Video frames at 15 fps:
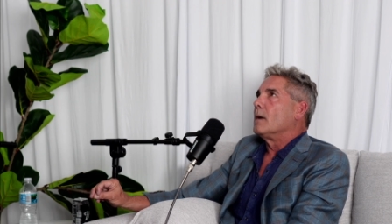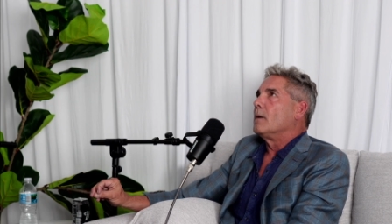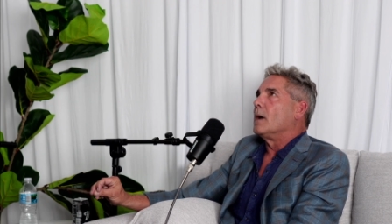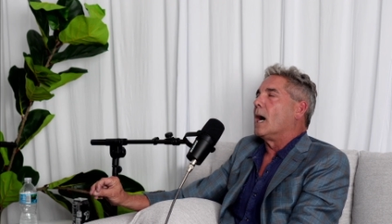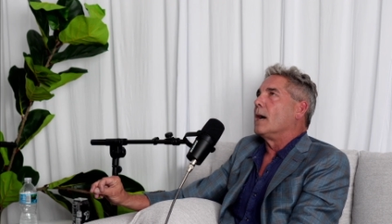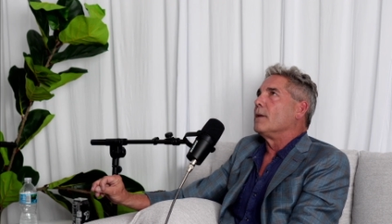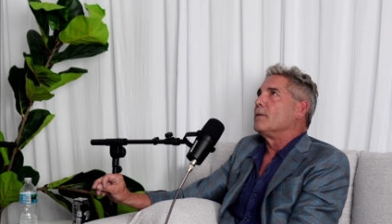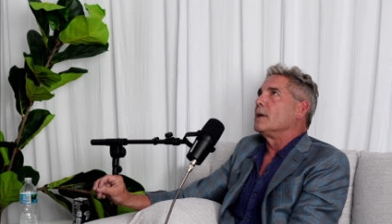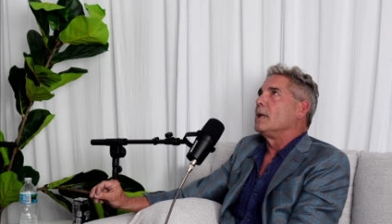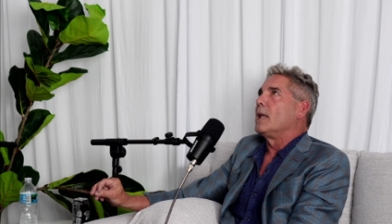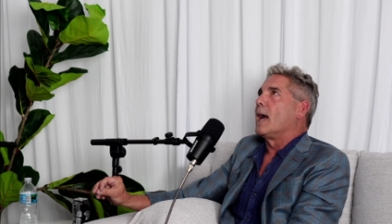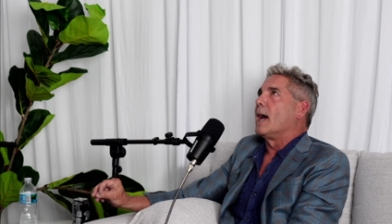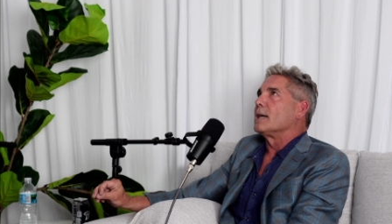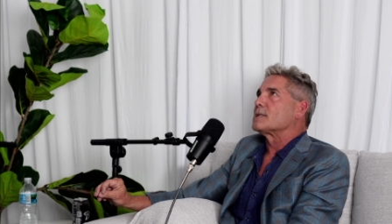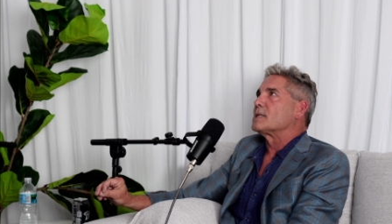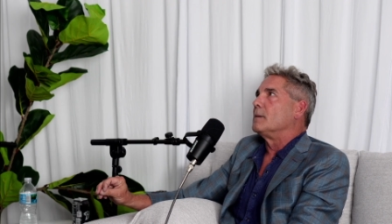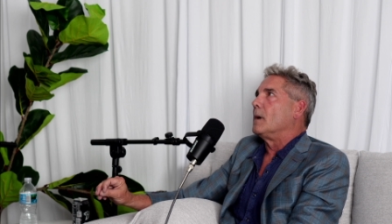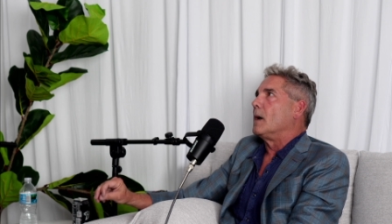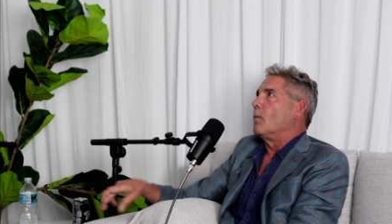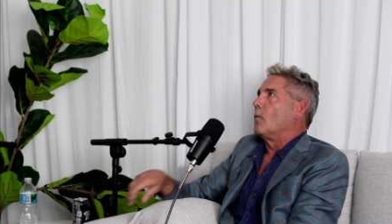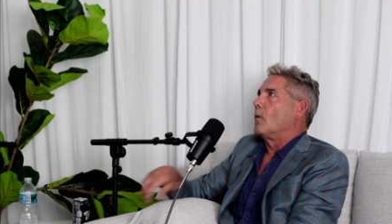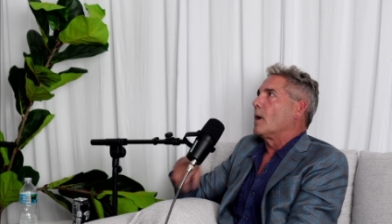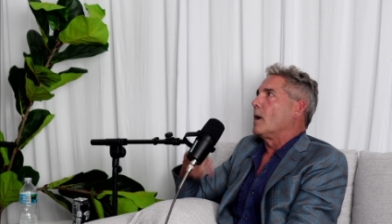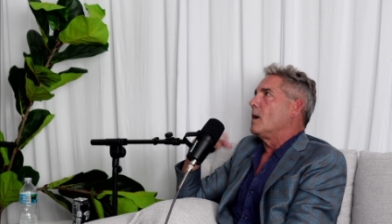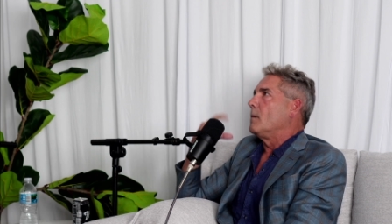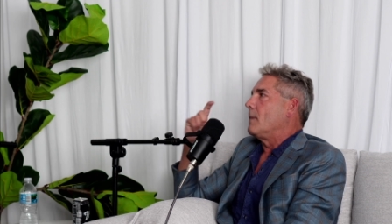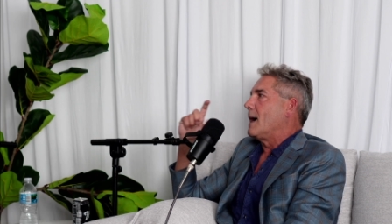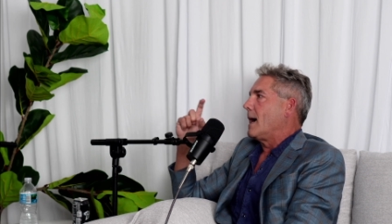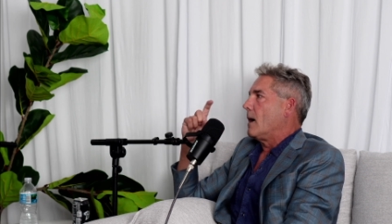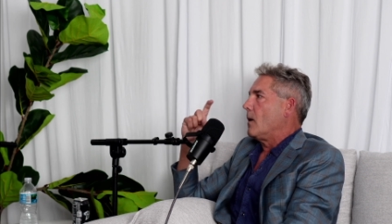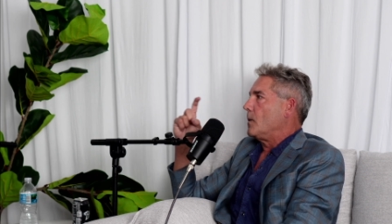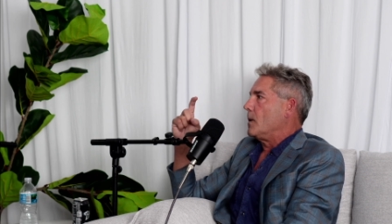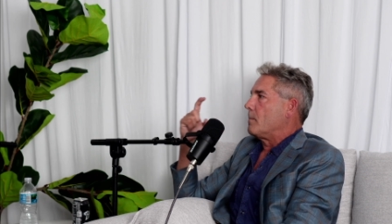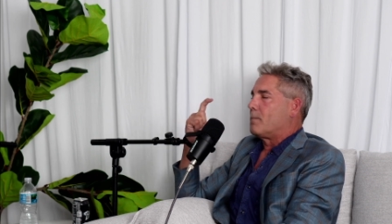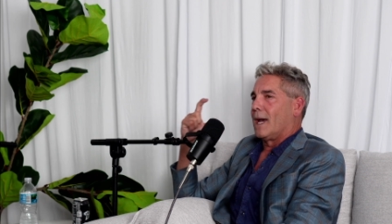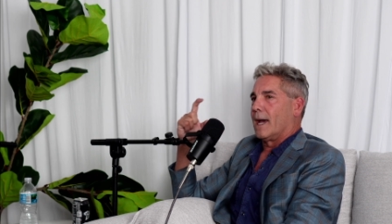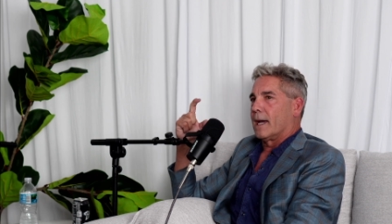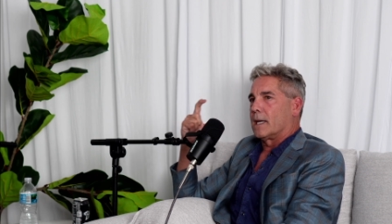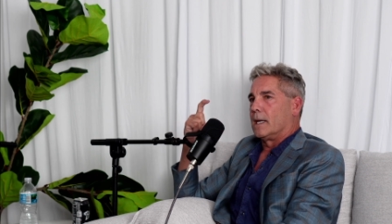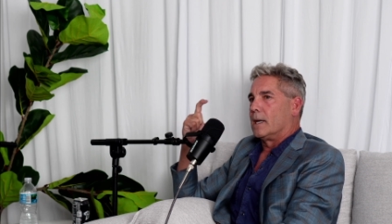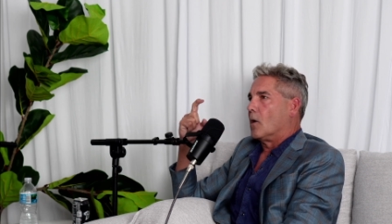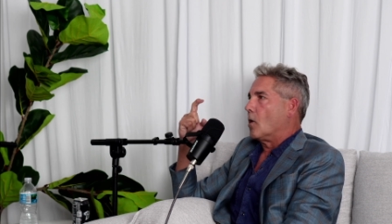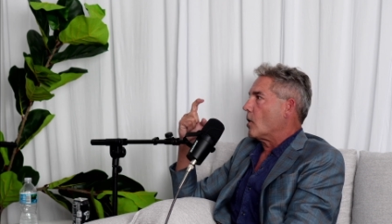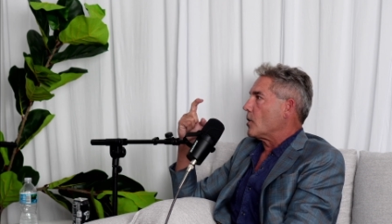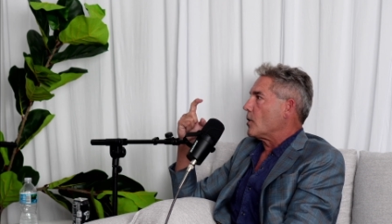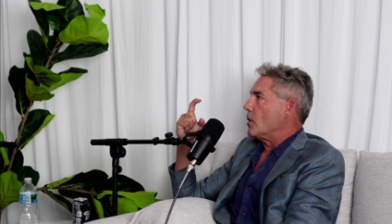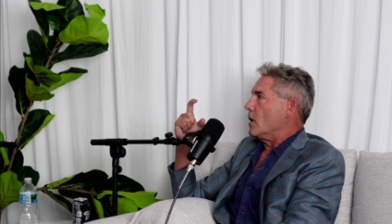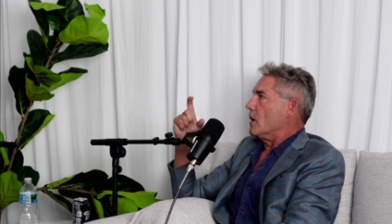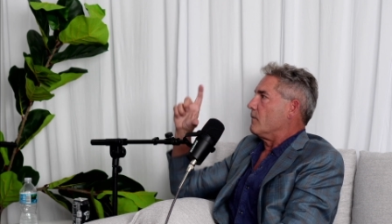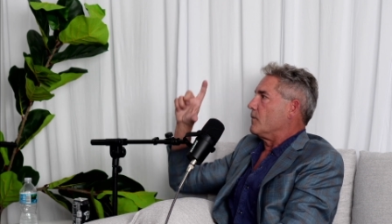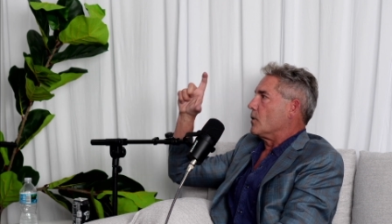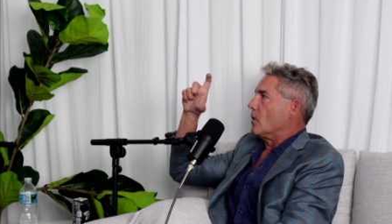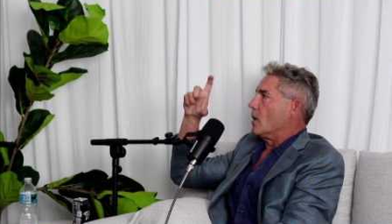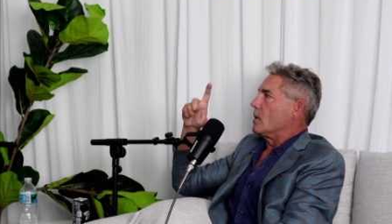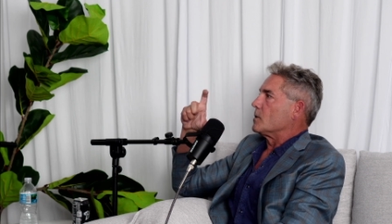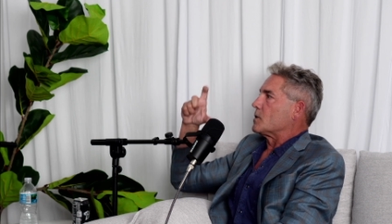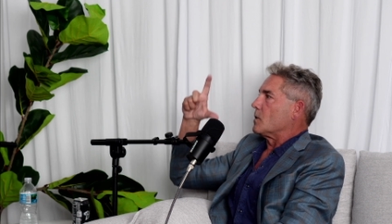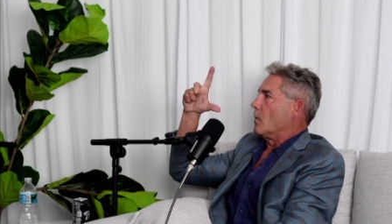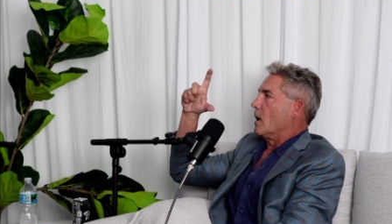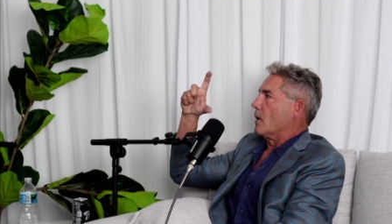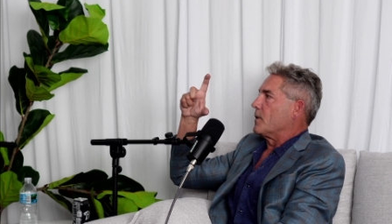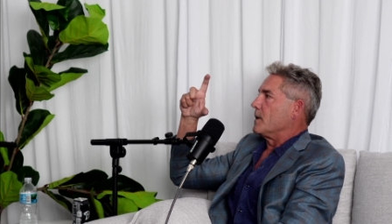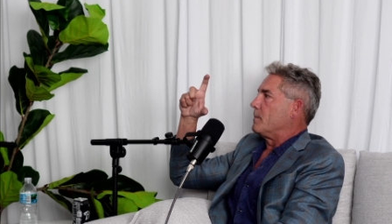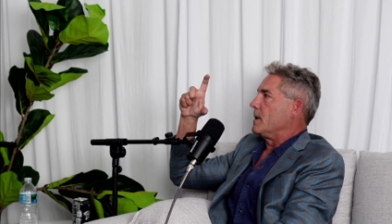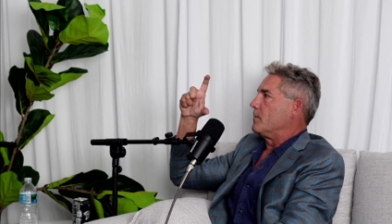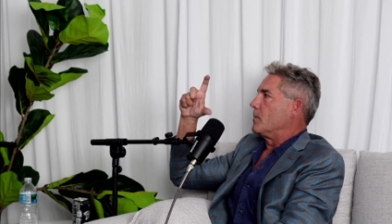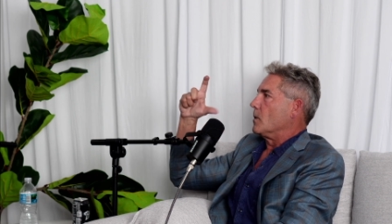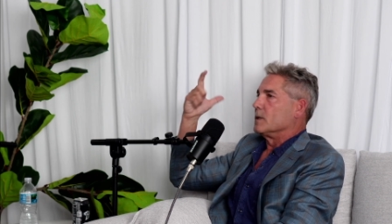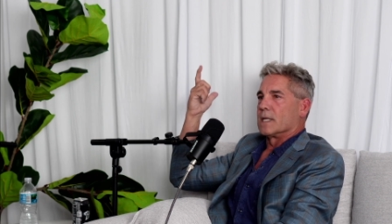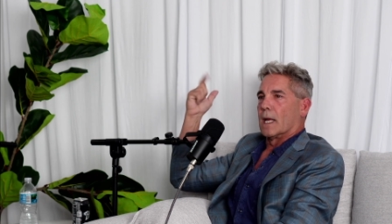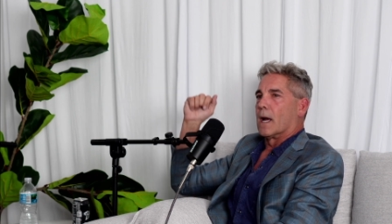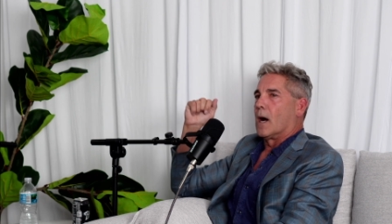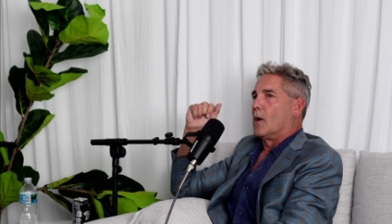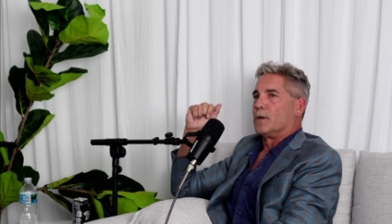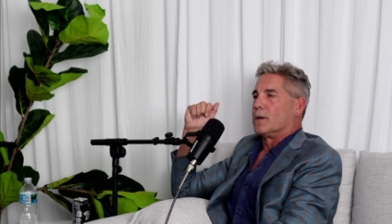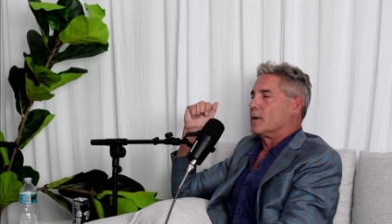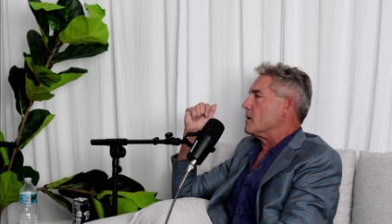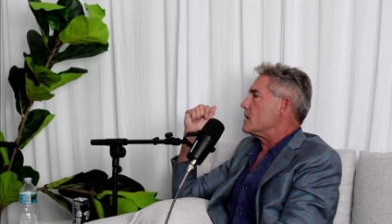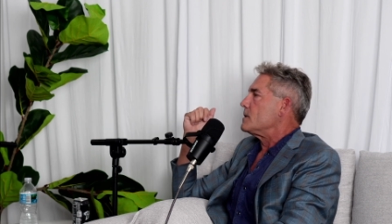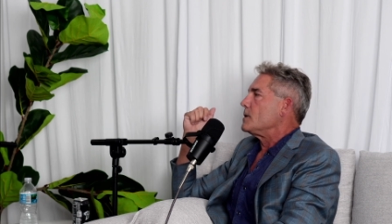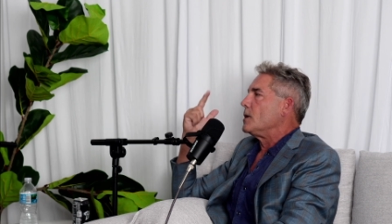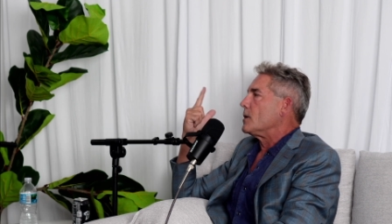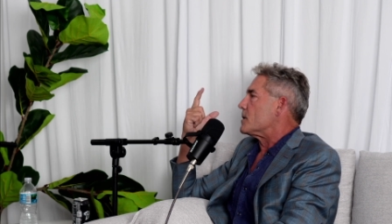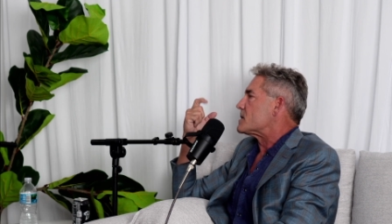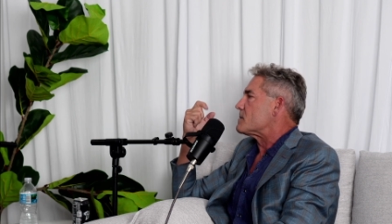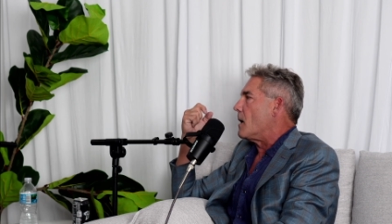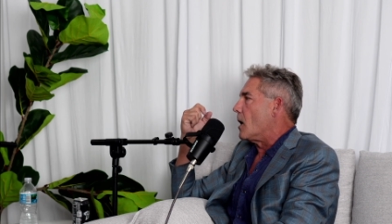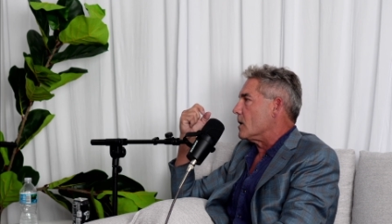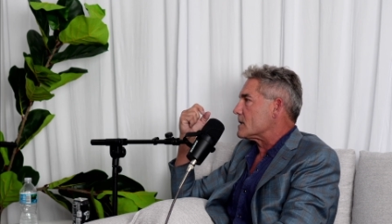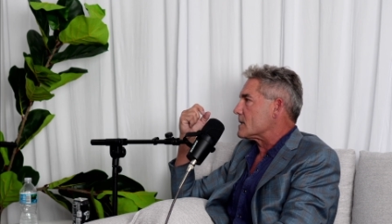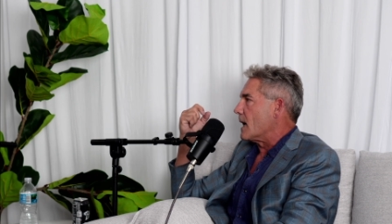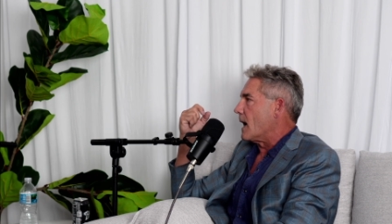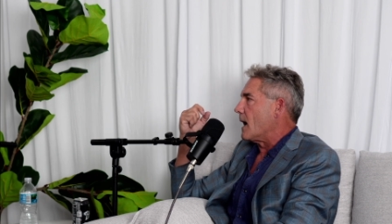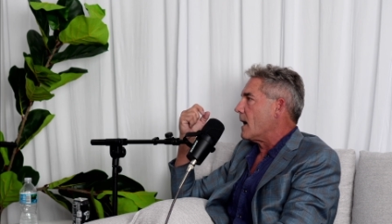I then asked him, where am I on the pecking order of your ultra wealthy people? He's like, oh, you're the smallest guy.